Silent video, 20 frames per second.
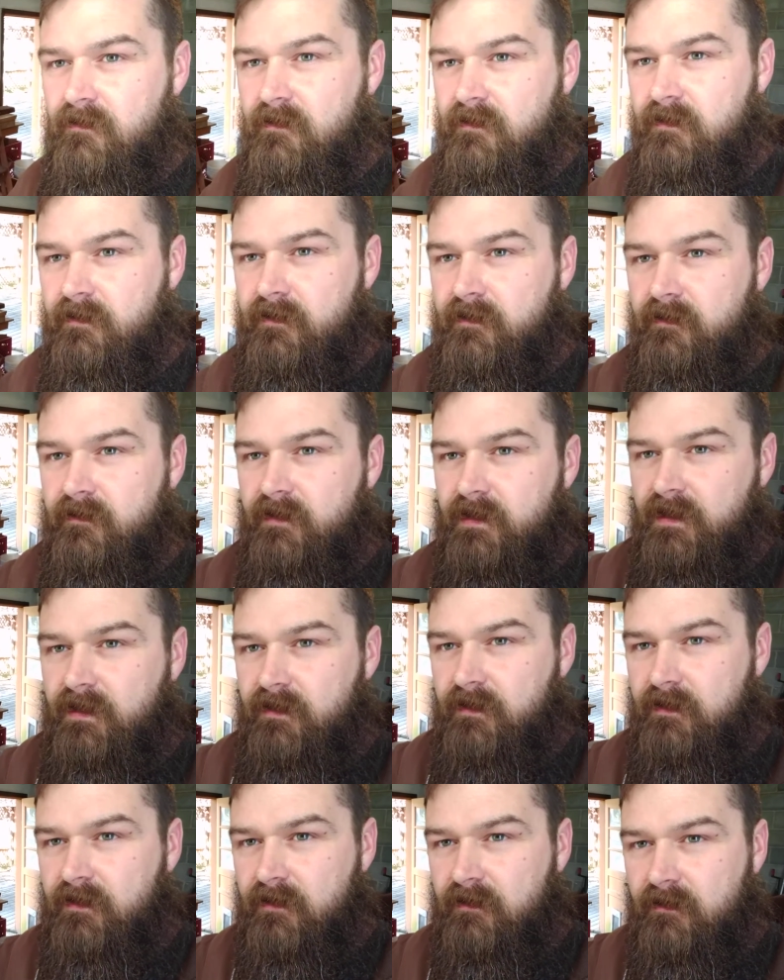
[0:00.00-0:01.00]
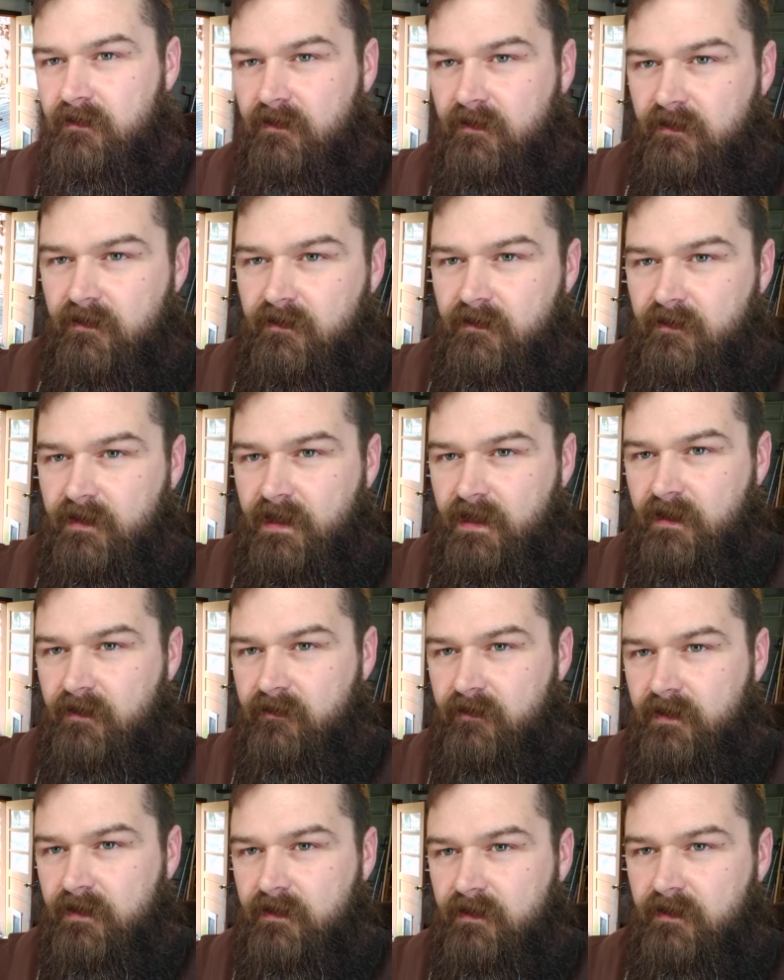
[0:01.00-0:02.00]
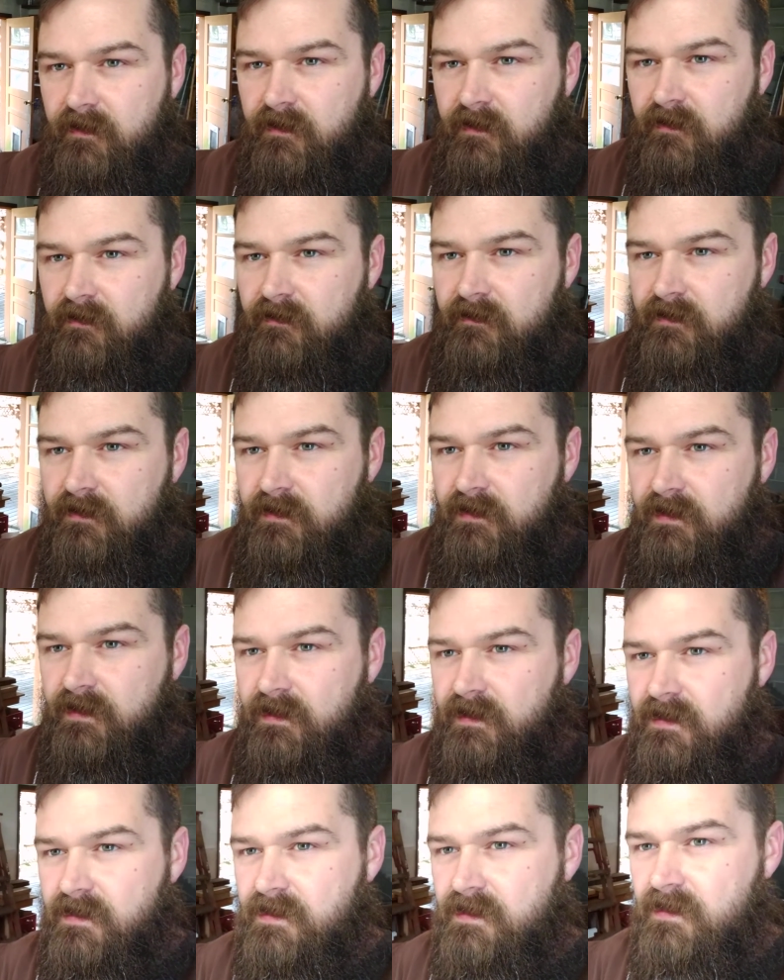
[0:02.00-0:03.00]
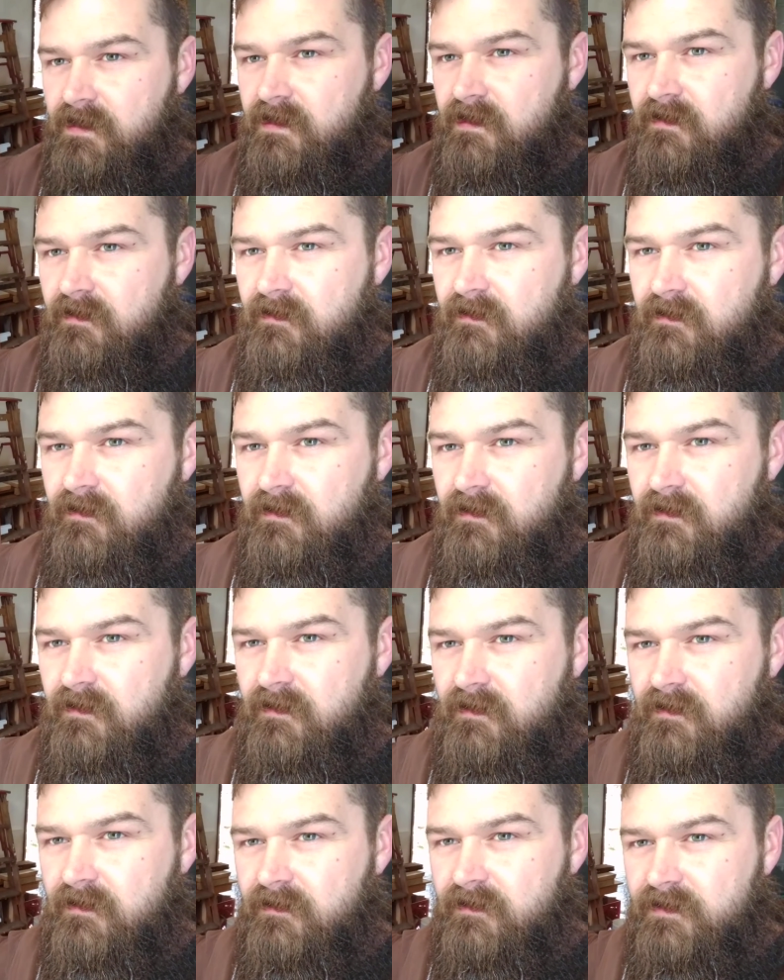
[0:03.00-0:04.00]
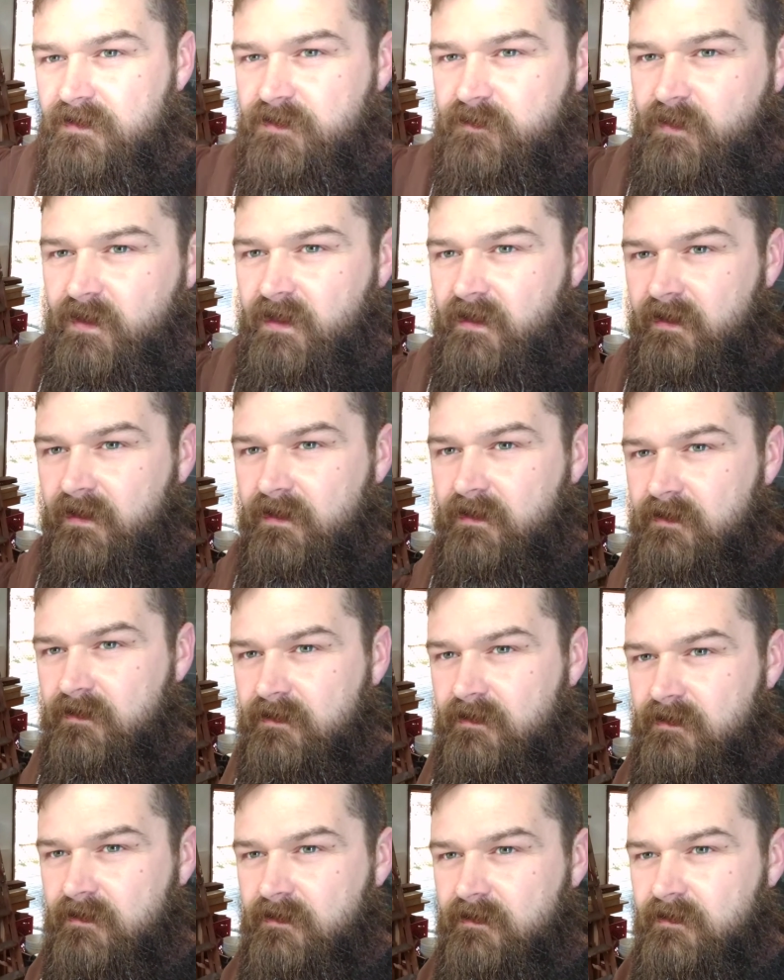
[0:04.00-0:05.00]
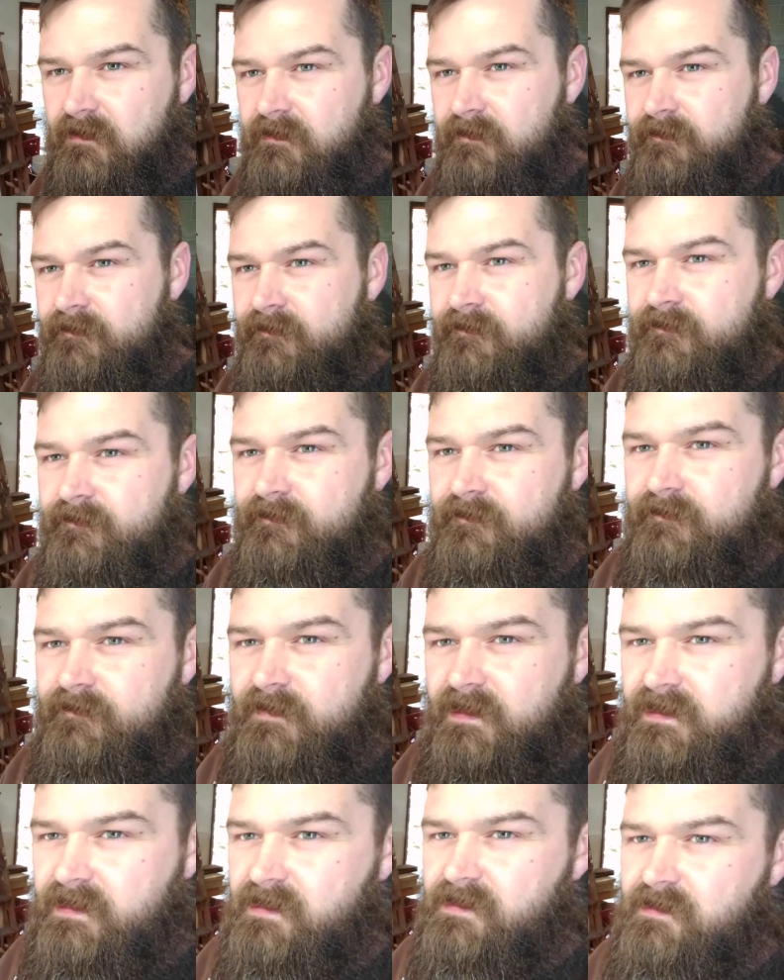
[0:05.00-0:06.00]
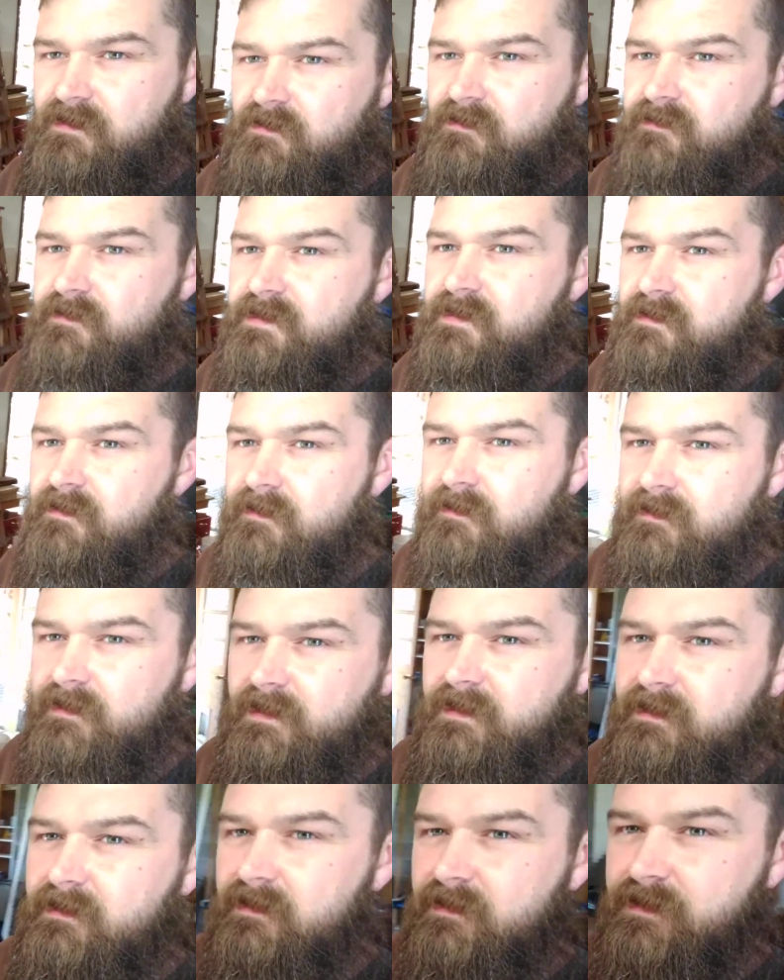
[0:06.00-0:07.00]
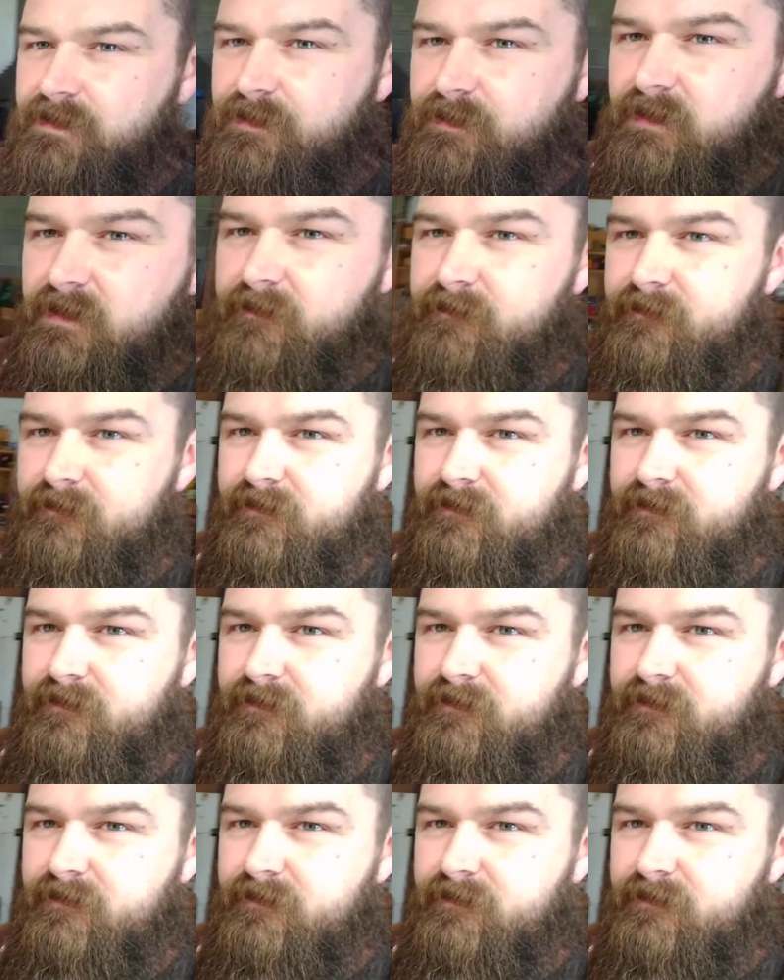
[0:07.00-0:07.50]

underneath, you know, that right there. You can kind of see it. It's buried. It doesn't always look like this, but